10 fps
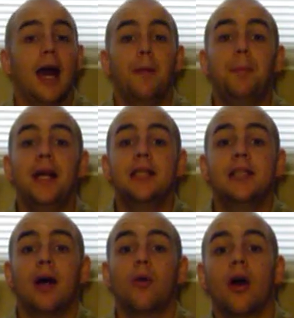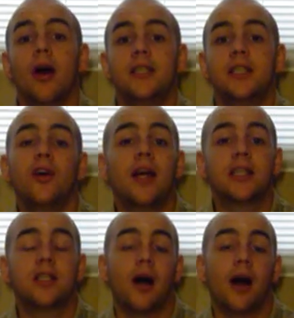And peace out, guys.
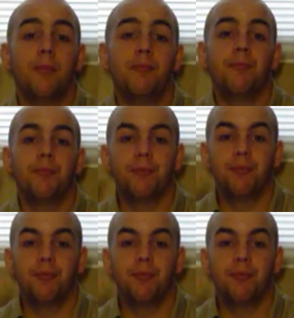Till next time.